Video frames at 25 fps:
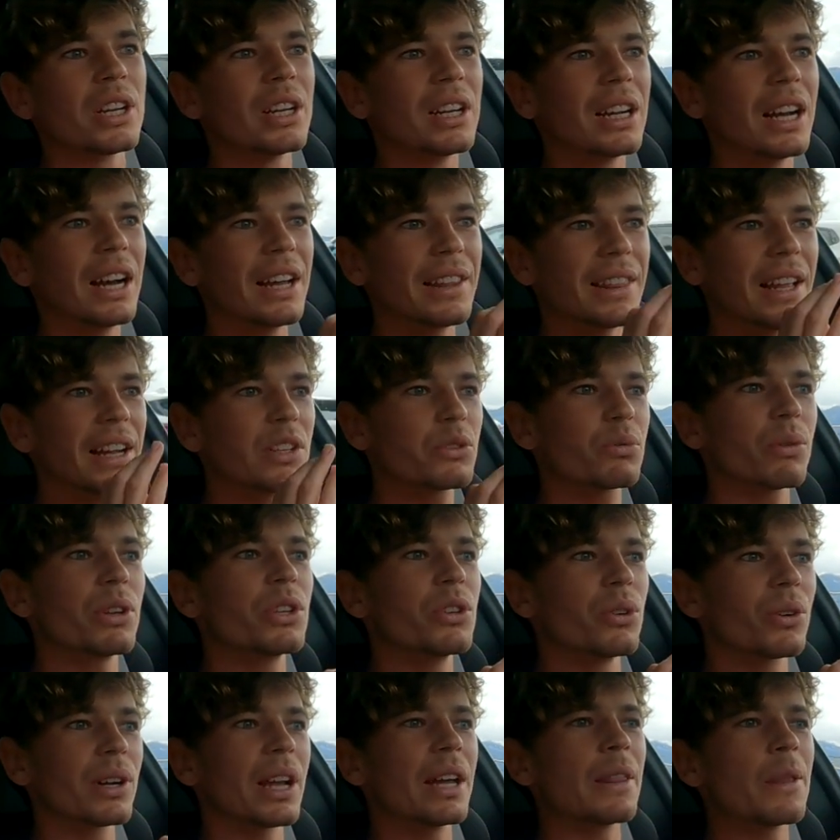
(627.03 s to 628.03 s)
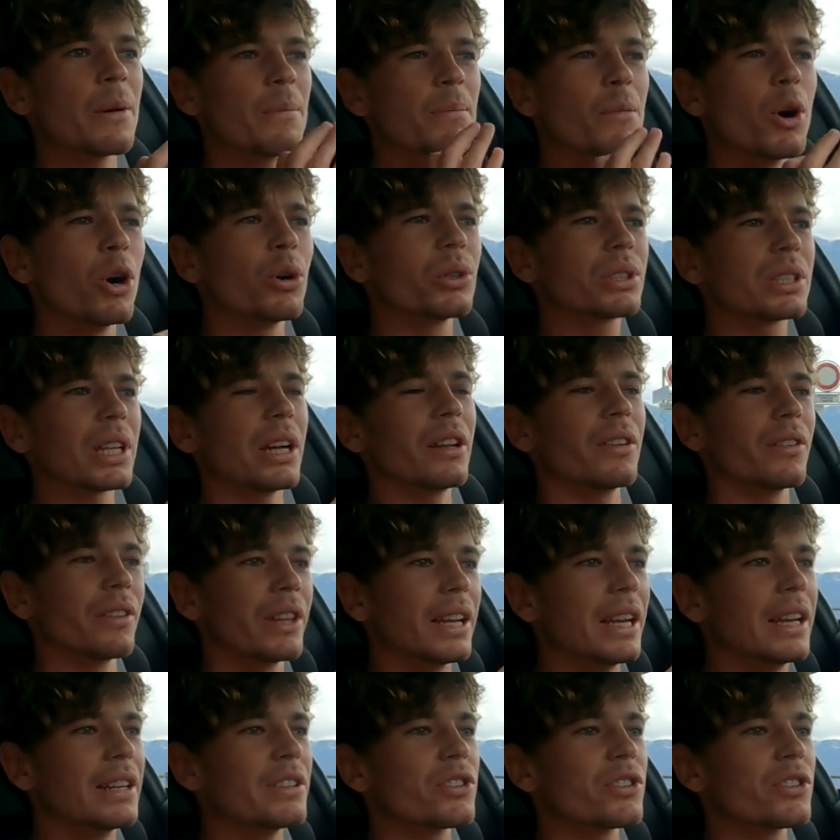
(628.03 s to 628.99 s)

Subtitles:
and that's when you'll get the most out of the